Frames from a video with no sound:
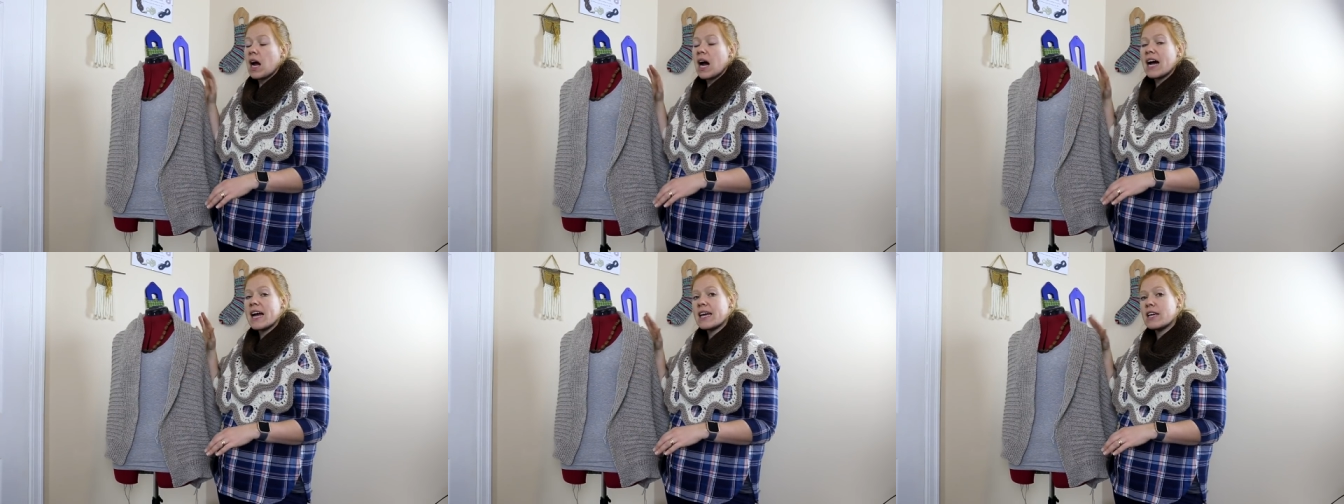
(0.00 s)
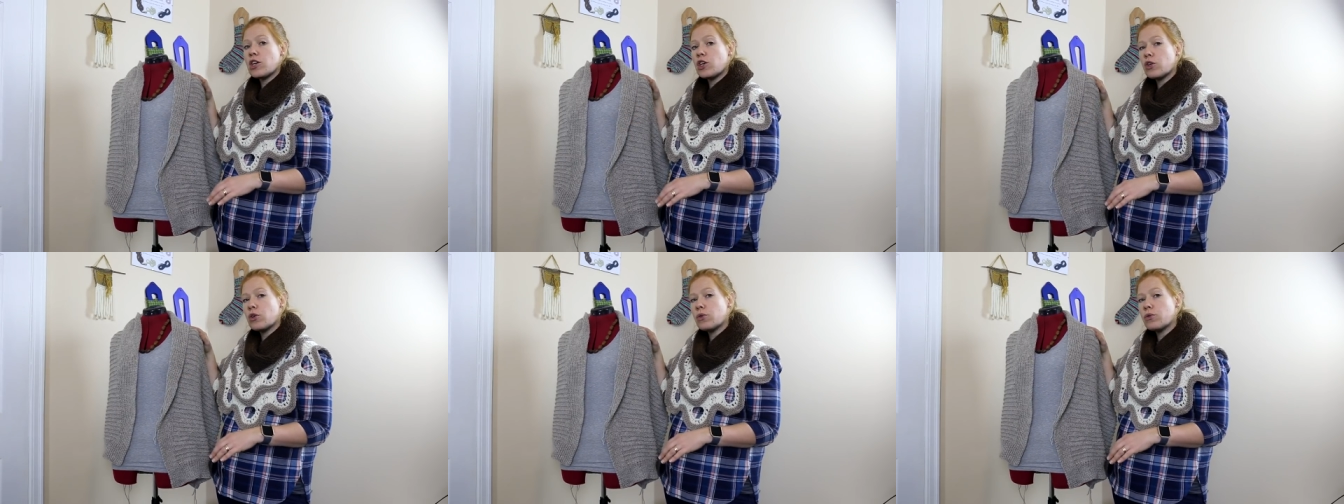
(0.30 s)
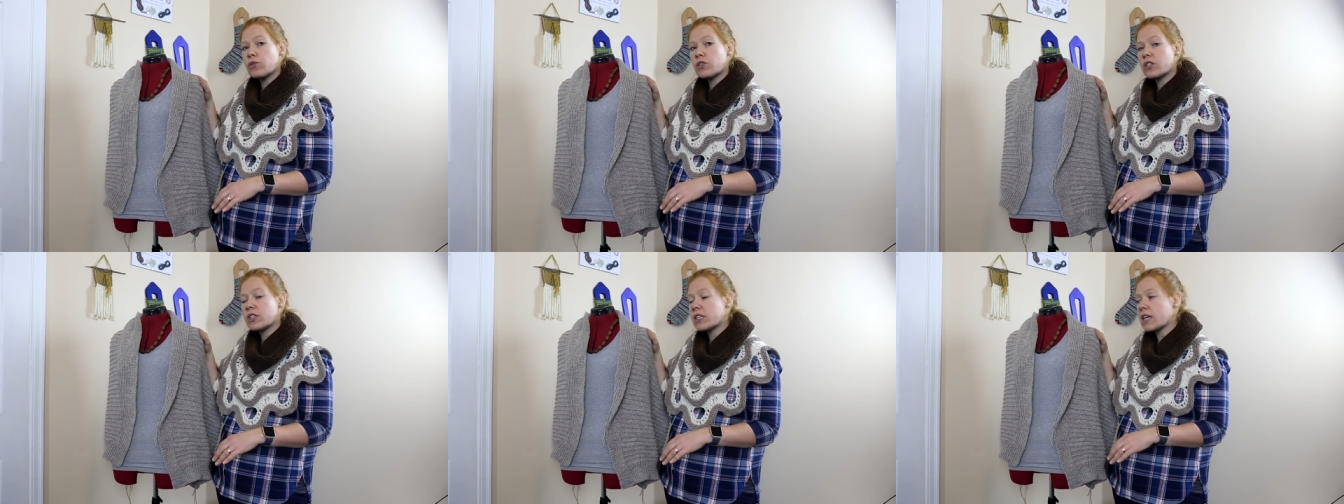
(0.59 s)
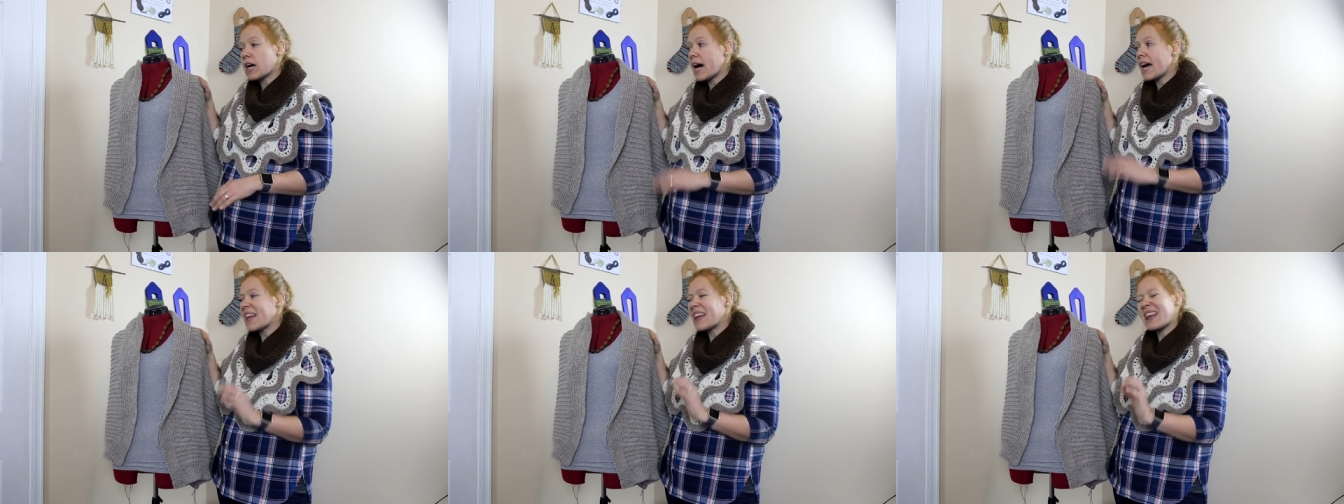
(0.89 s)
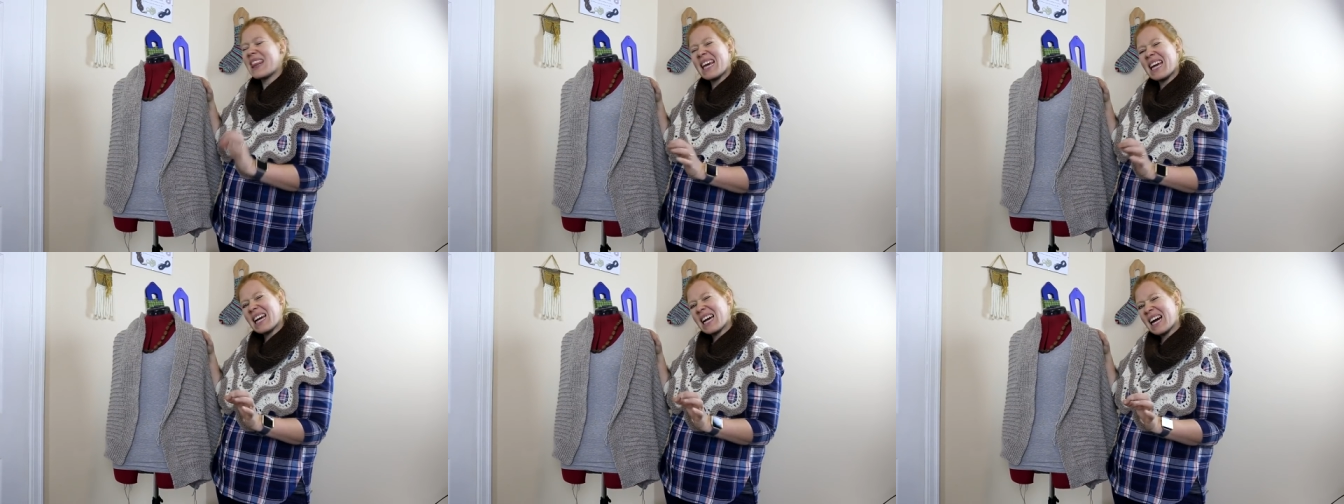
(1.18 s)
I used, I
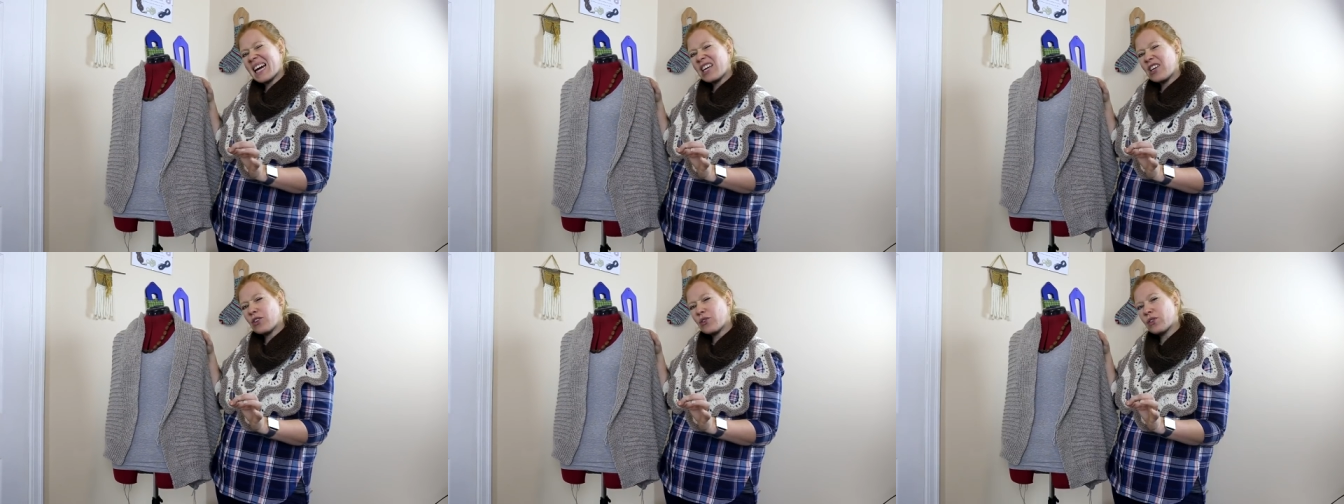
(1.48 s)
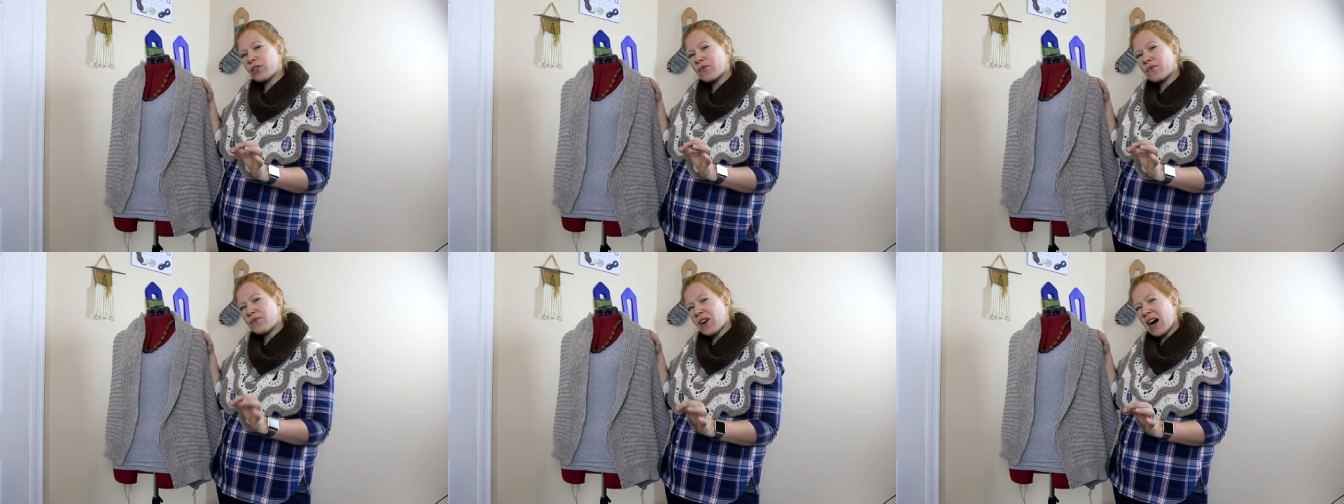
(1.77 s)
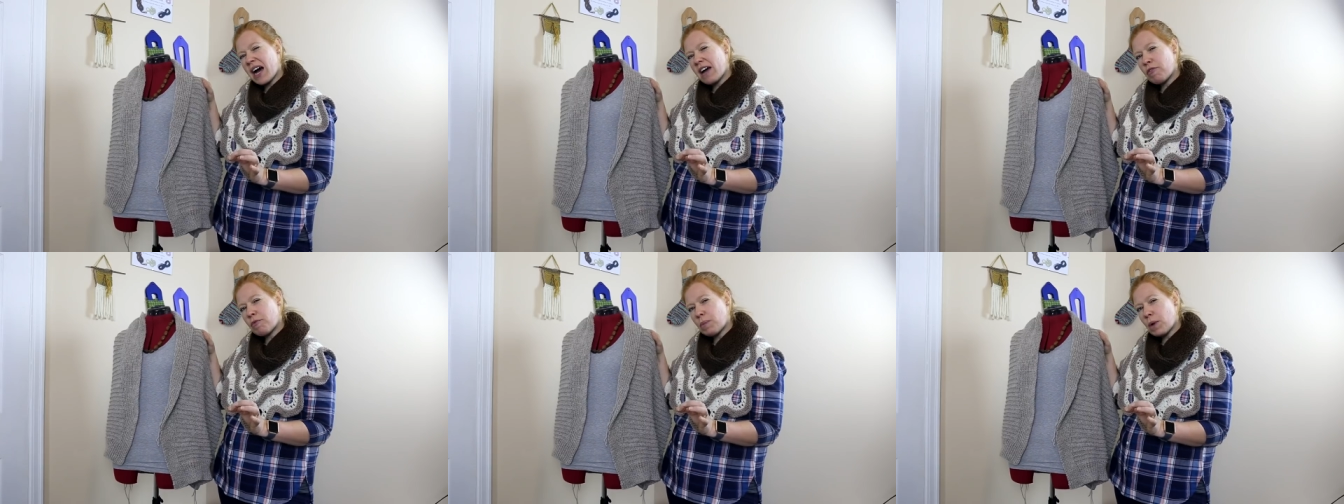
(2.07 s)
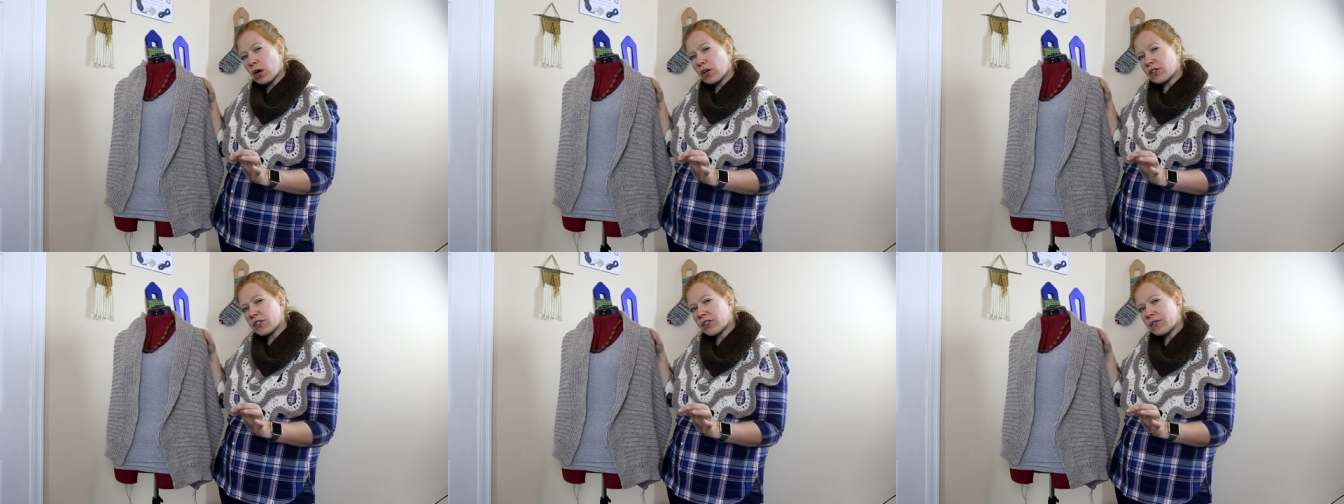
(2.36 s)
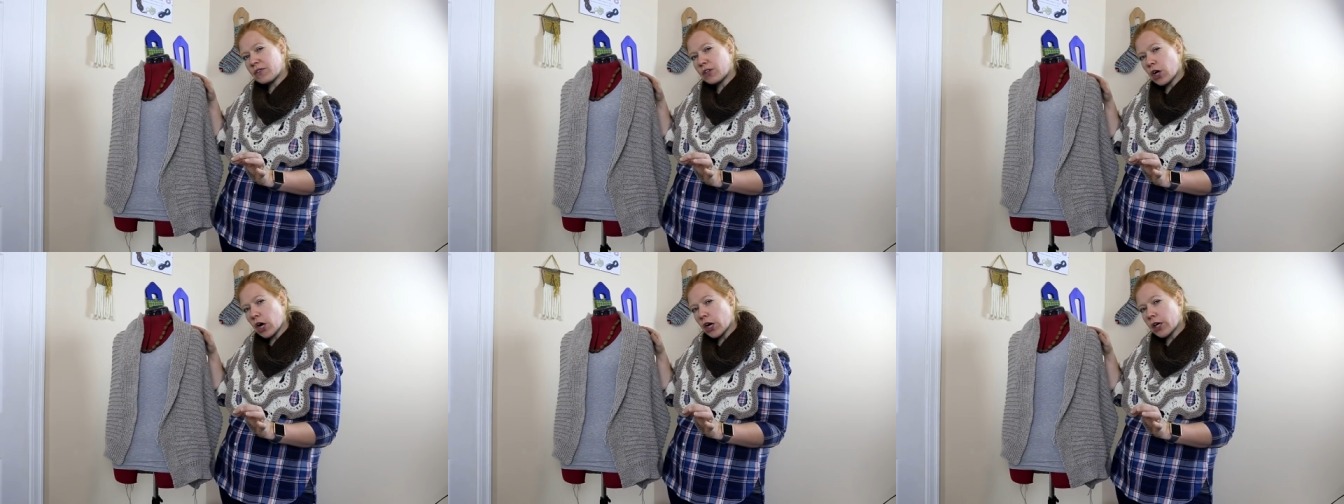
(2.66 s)
think I used five balls
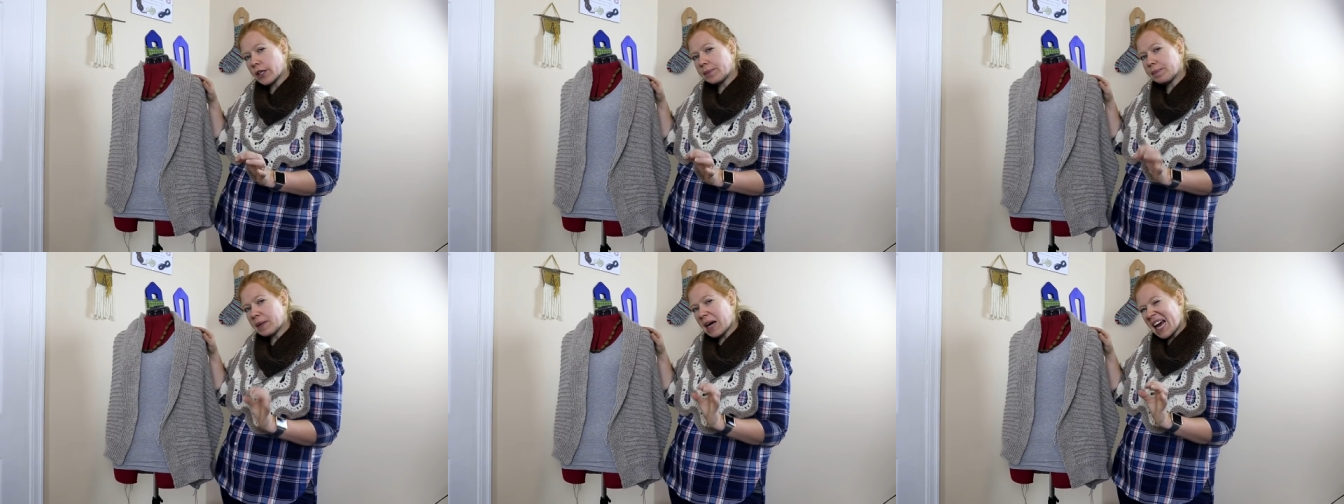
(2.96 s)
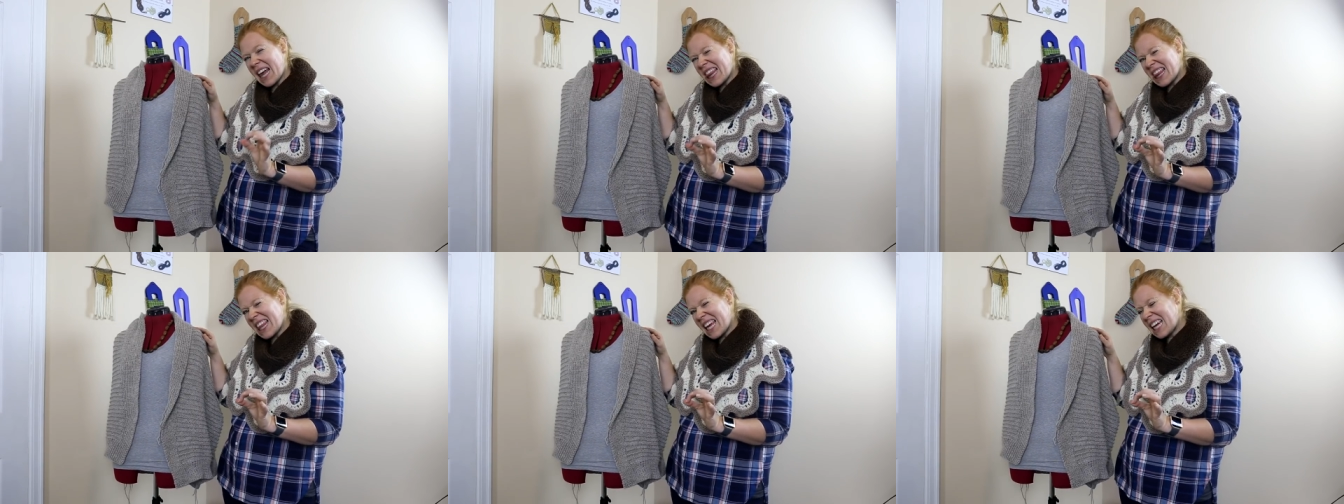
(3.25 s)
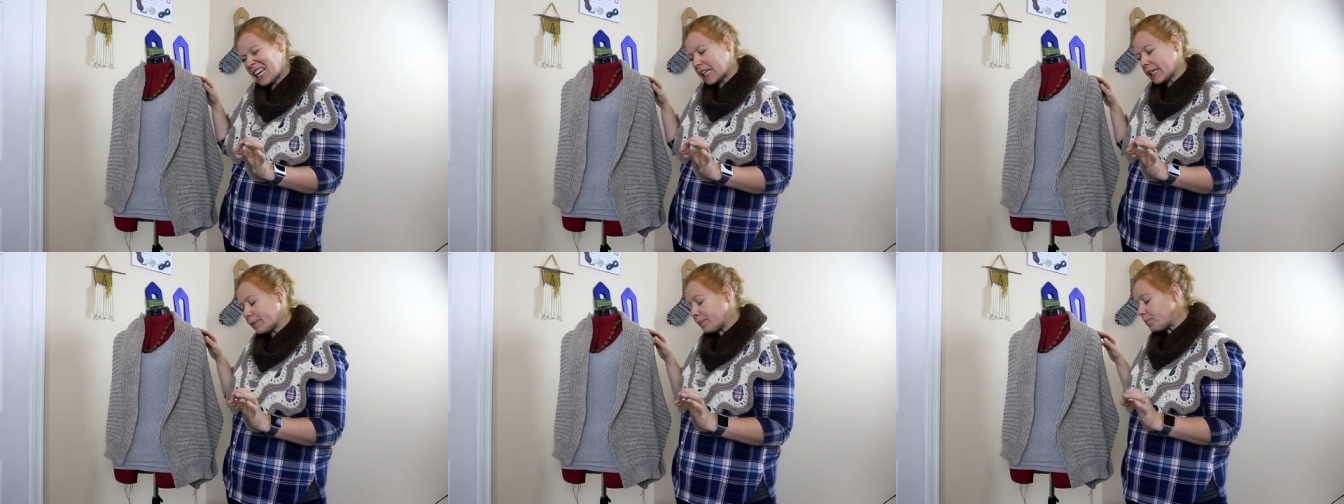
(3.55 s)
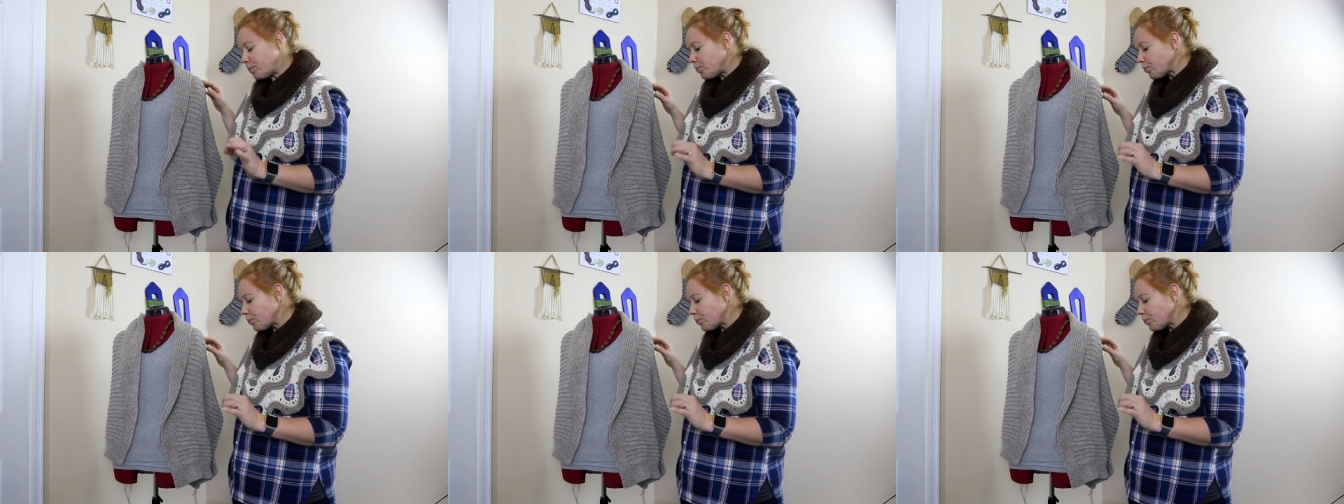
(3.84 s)
of yarn, I think.